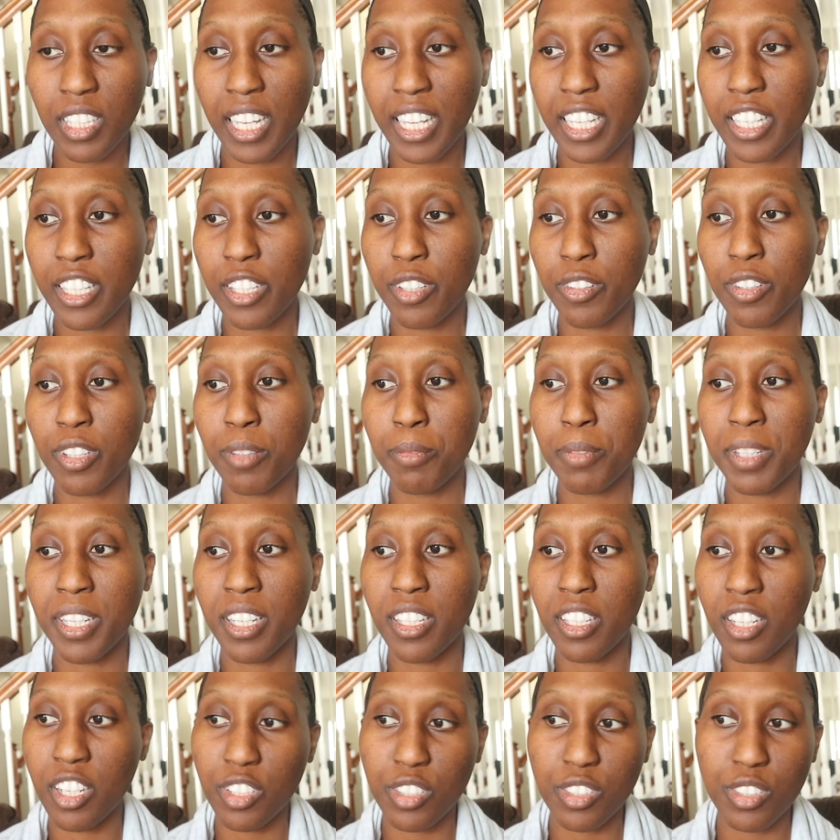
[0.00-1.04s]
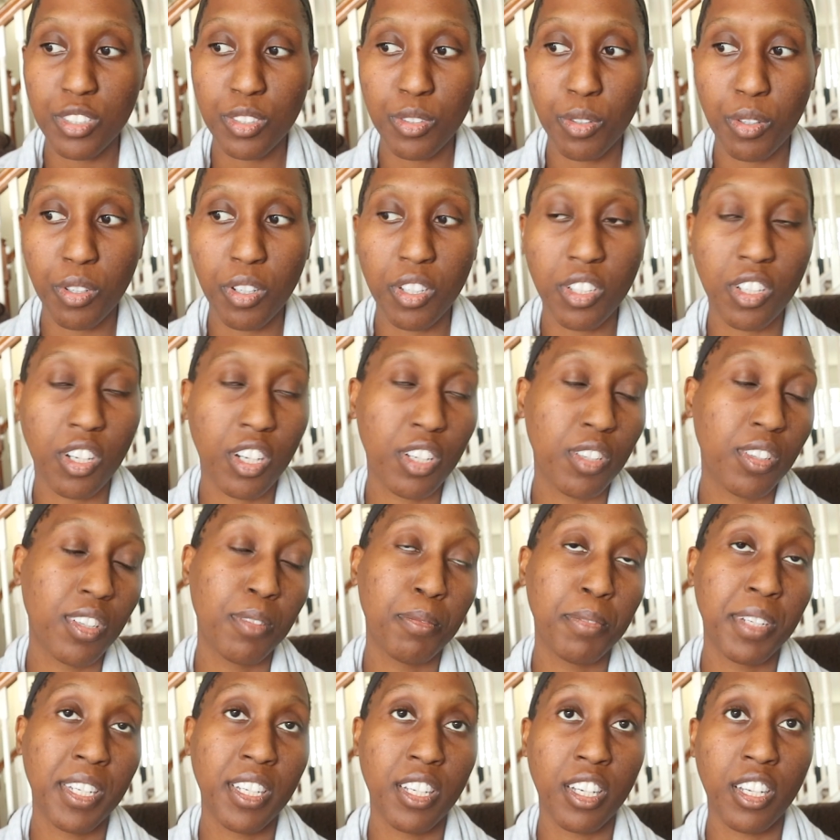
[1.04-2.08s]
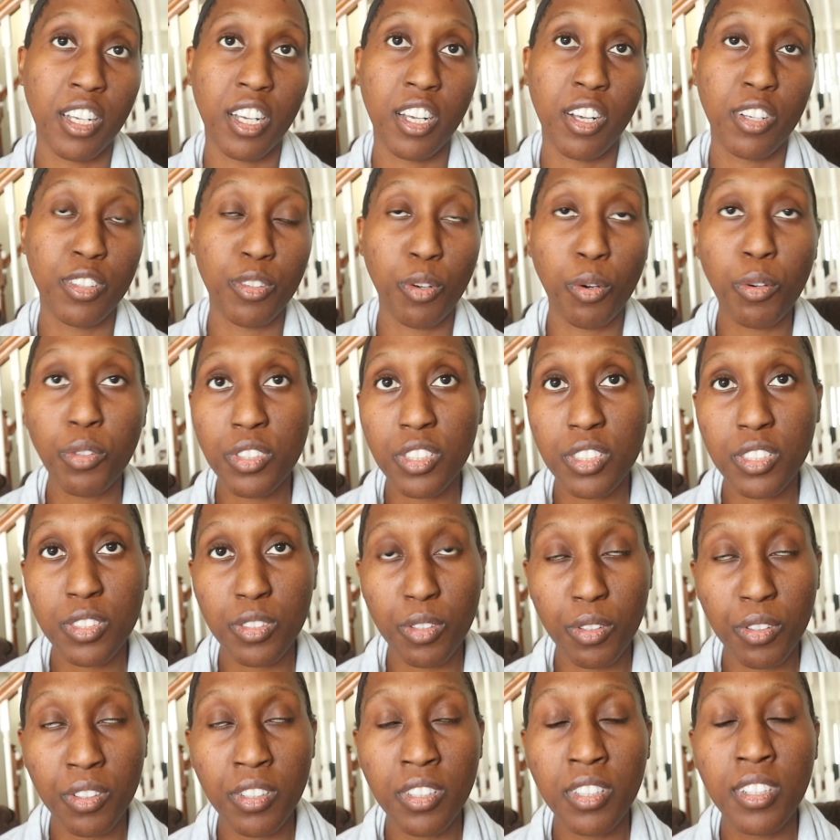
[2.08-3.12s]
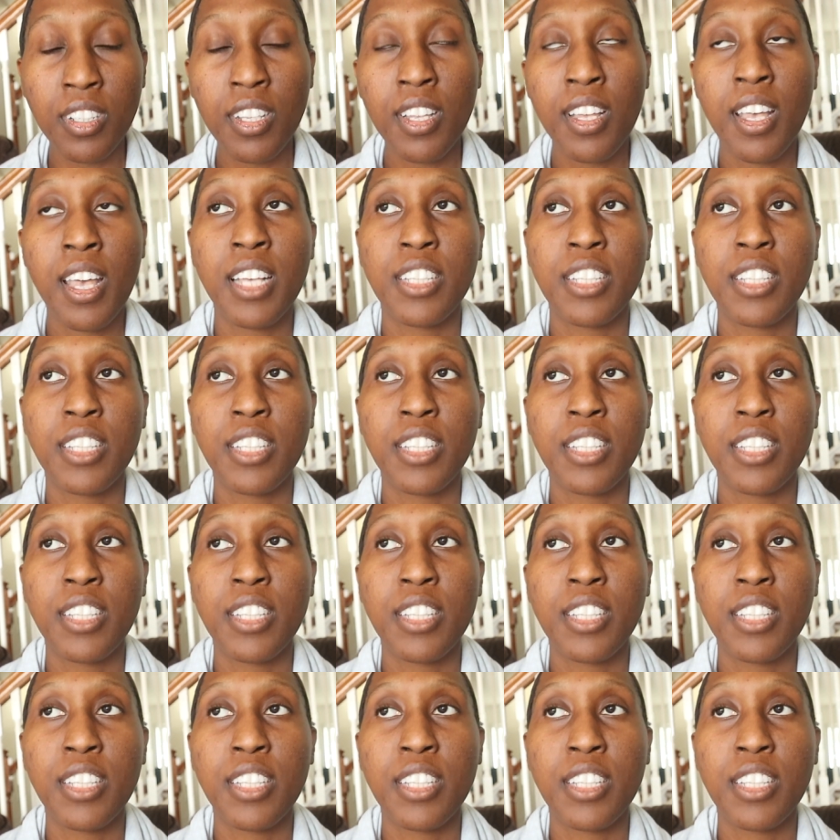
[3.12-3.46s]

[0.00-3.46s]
Like you can be a younger soul or you can be a, an older soul.